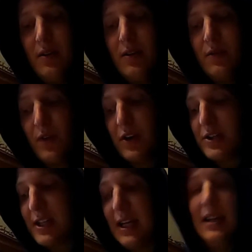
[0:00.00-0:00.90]

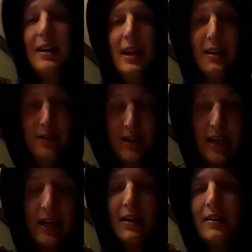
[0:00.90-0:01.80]
versed in
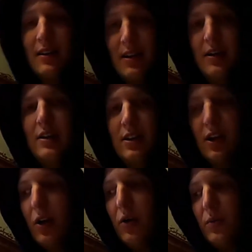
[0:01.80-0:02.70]
getting, you
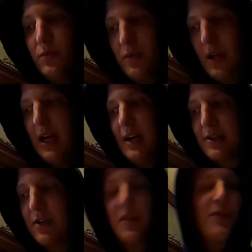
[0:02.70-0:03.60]
know,
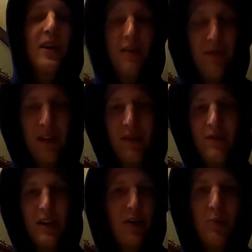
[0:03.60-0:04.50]
certificate of
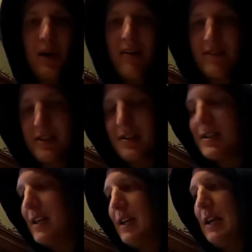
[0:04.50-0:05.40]
vehicle provenances.
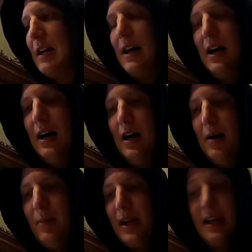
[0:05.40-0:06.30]

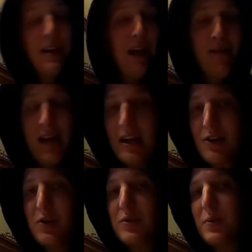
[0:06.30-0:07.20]
I didn't have any
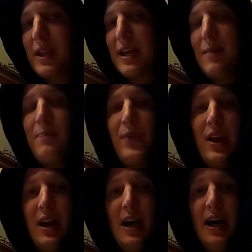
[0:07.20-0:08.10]
issues with them.
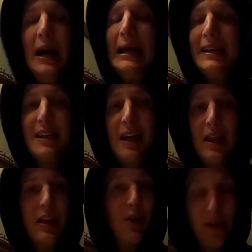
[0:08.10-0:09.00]

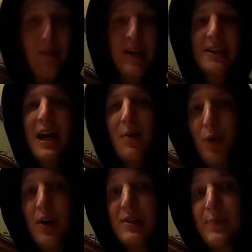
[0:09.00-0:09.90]
The only mishap
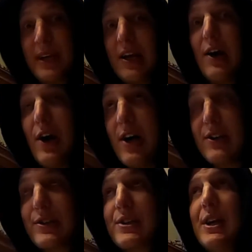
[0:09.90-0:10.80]
was
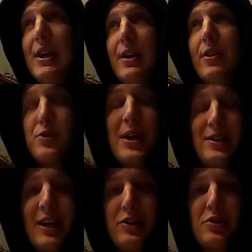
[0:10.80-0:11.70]
because the
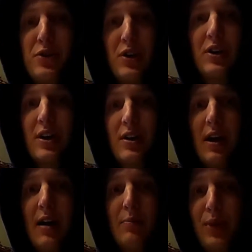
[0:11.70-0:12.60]
transaction took
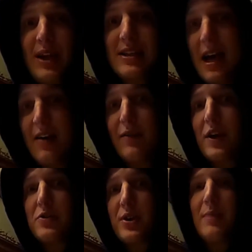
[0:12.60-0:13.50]
place out of
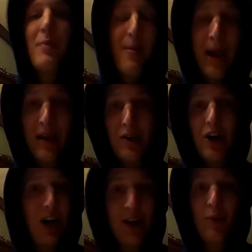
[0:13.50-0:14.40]
country, my bank
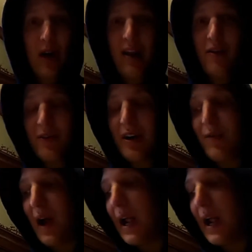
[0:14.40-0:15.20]
called and wanted to verify.